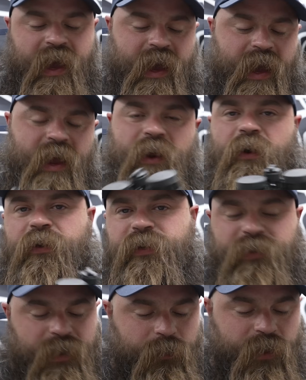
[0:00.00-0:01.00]
and
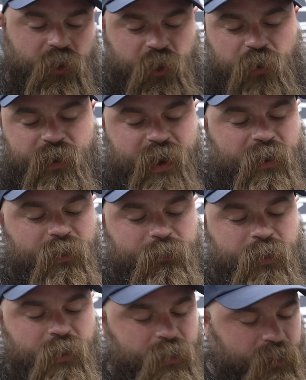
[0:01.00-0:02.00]
honestly, when you're shooting out on